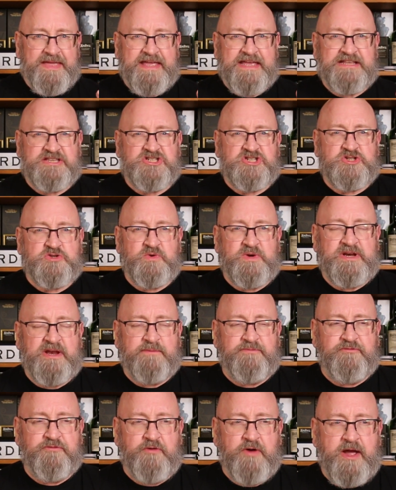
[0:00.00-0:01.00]
It's sweet
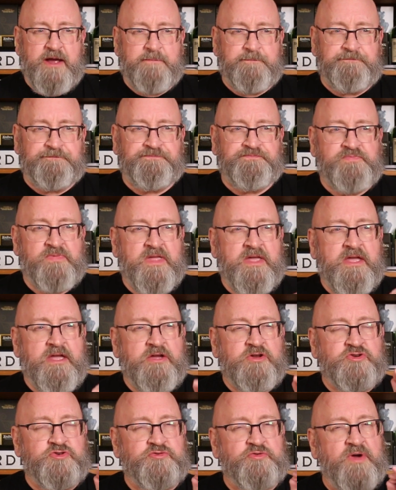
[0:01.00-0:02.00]
up front,
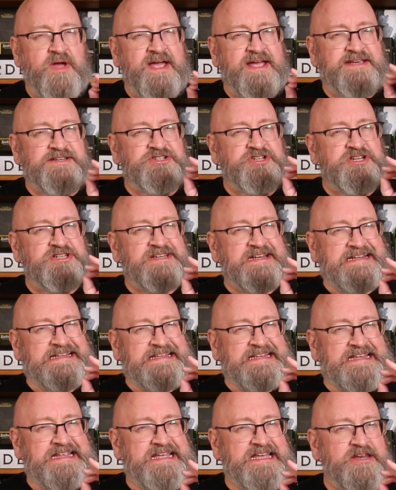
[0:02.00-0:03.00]
dries just a
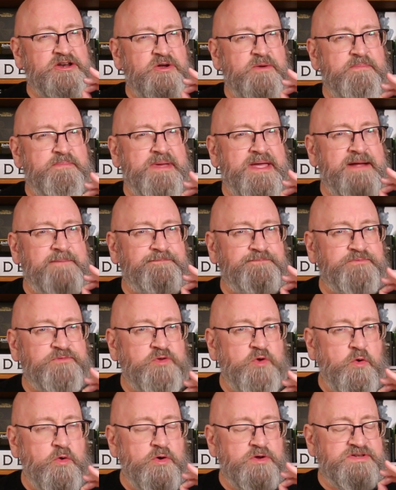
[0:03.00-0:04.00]
little bit
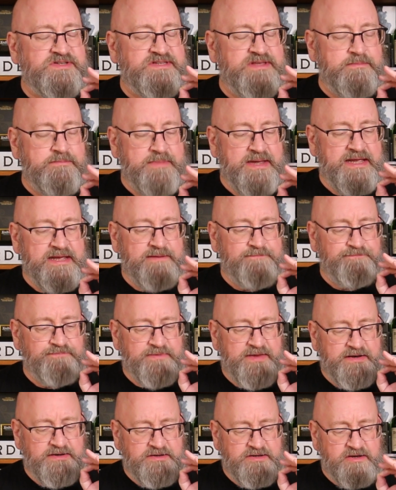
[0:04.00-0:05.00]
towards the mid
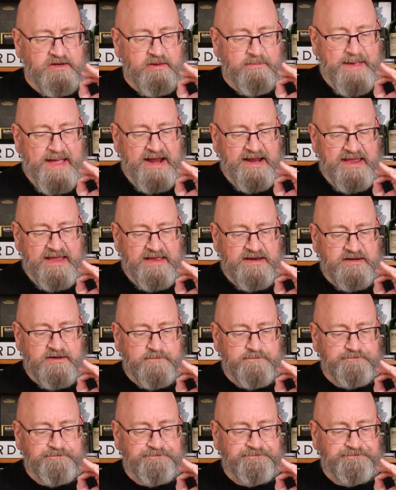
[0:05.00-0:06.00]
into the back end.